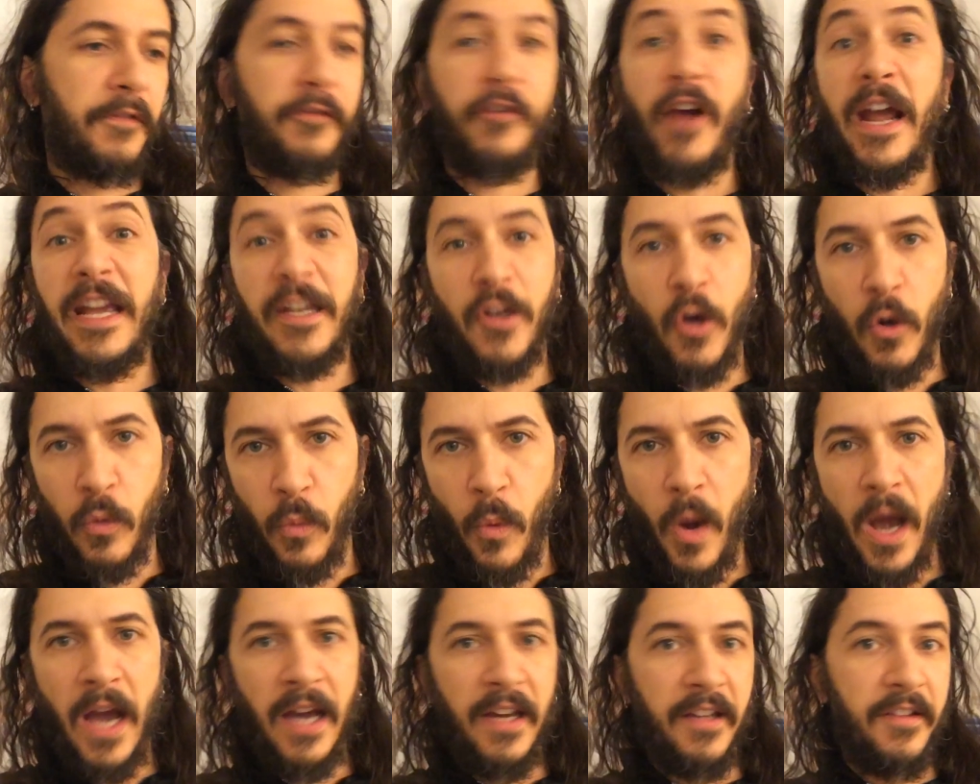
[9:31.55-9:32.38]

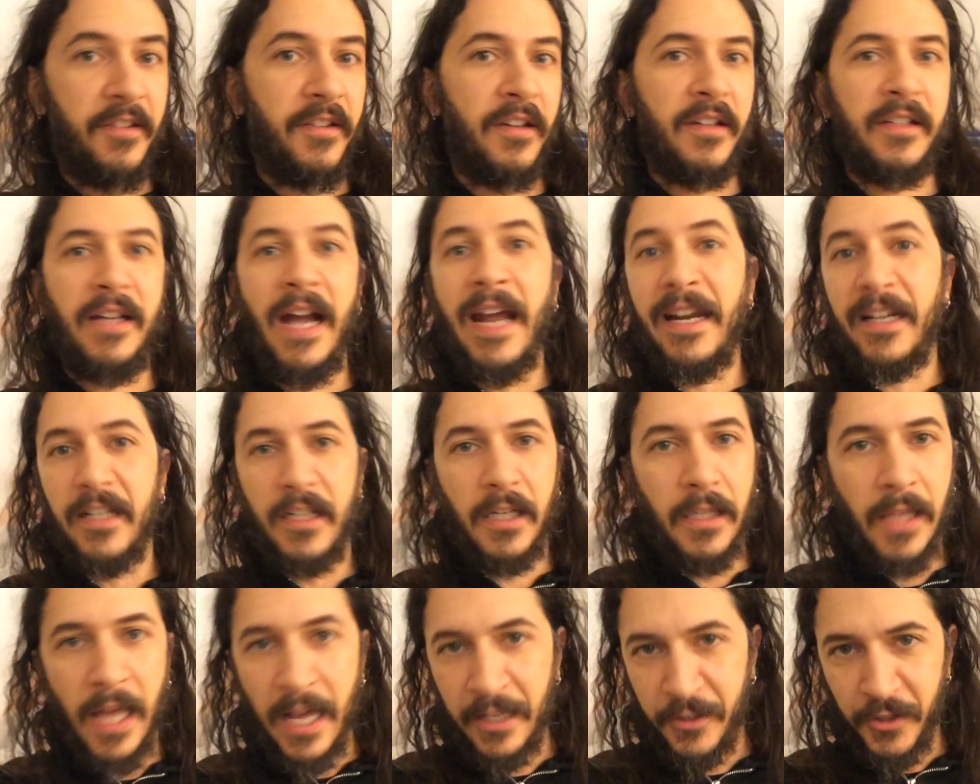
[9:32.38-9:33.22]
Franco-wise,
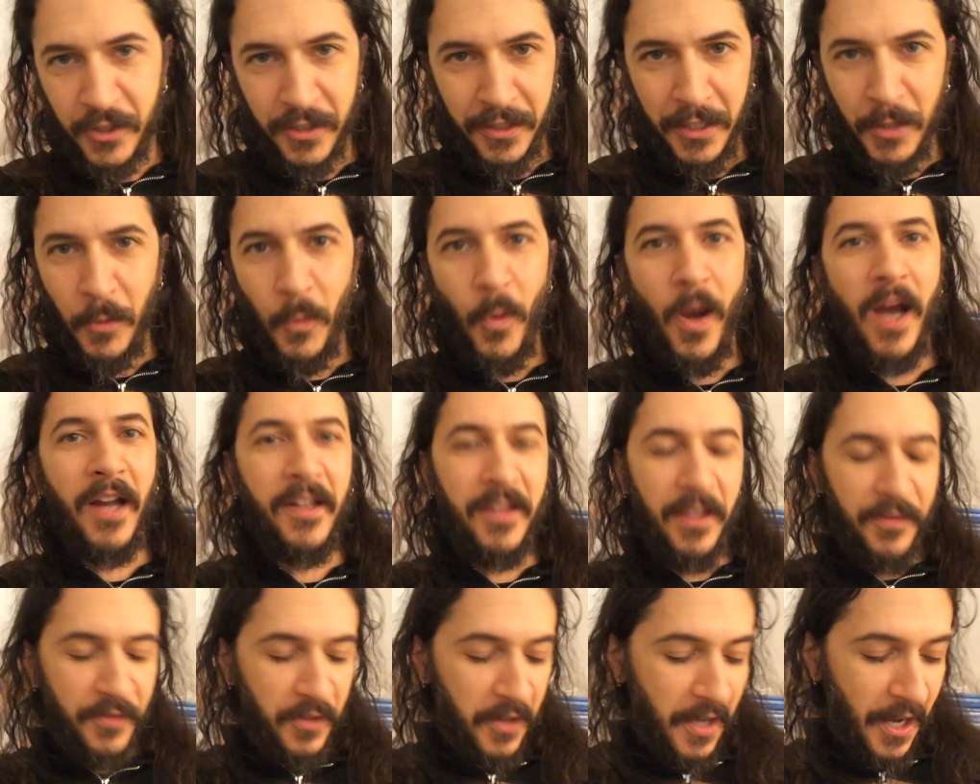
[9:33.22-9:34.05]

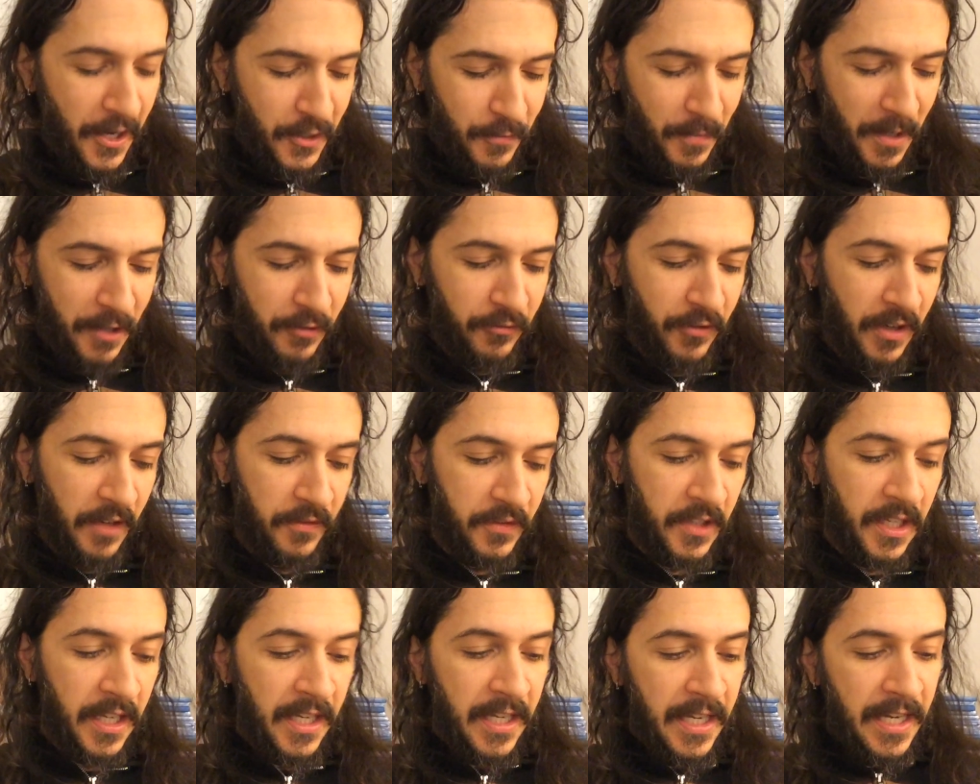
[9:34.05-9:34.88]
gynecologically-wise, if you catch my
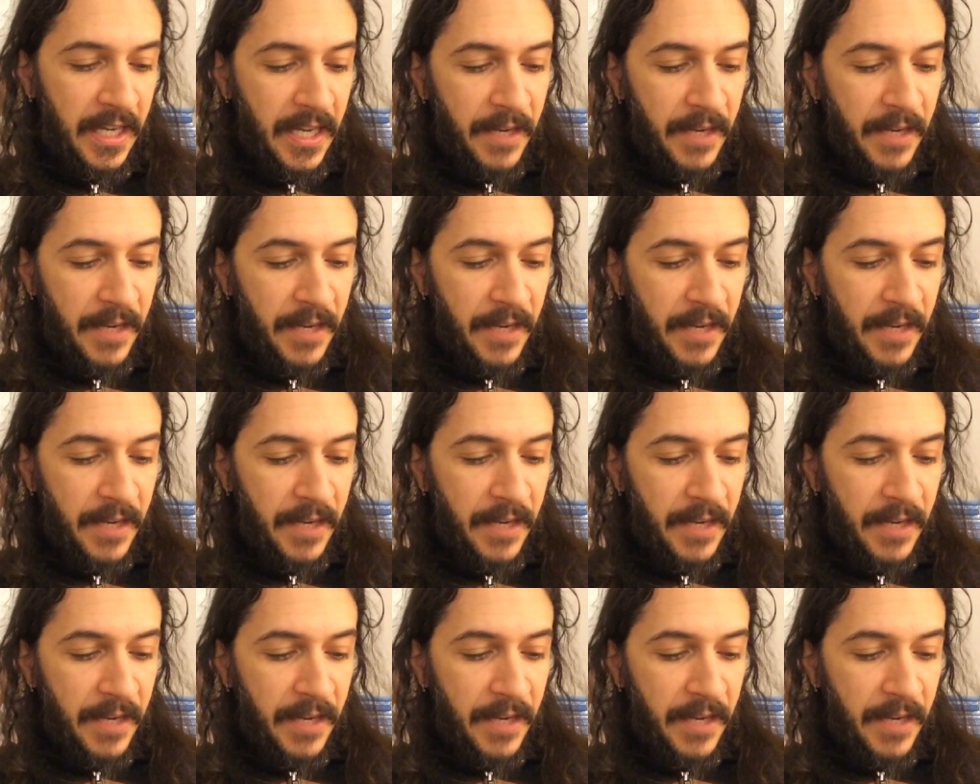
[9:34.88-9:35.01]
drift.